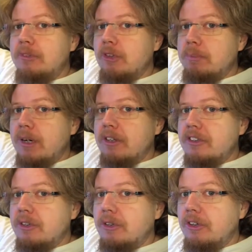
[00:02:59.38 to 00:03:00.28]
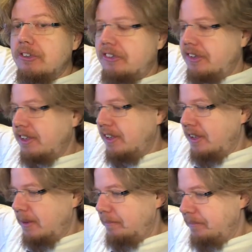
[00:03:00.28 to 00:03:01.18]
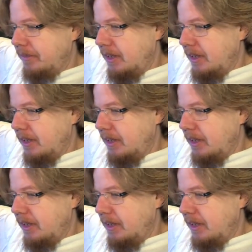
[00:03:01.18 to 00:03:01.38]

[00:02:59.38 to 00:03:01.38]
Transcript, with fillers: so proud because the um,